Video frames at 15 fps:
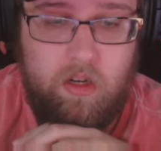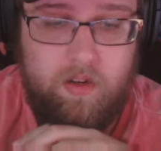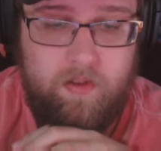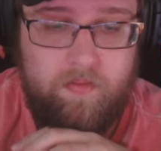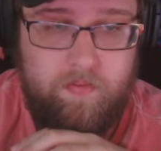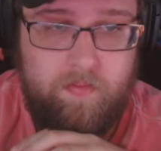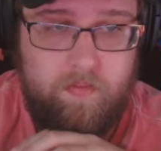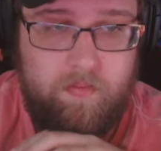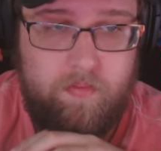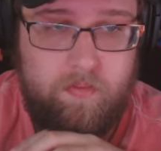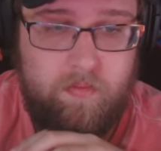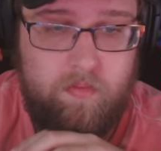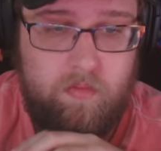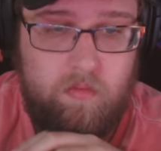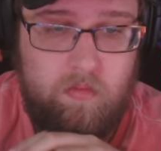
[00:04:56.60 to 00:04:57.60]

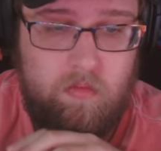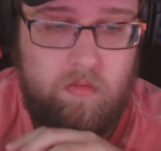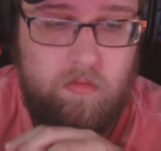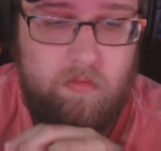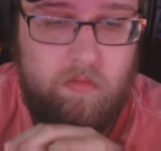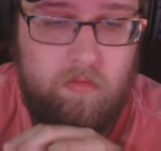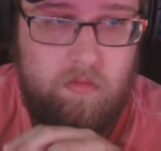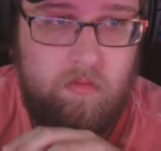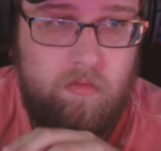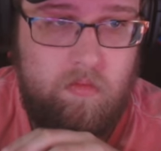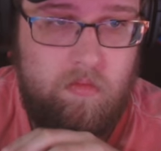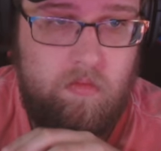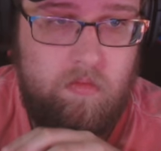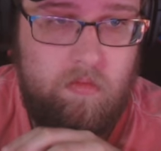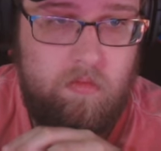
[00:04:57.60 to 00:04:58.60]

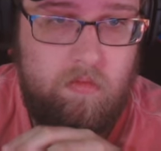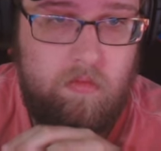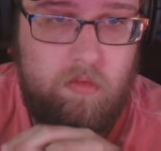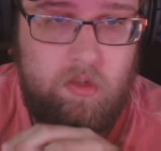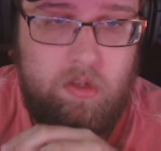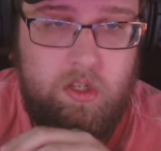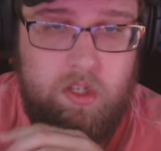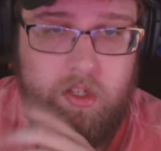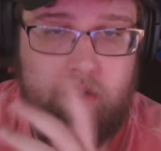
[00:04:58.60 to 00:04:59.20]
(no one is talking)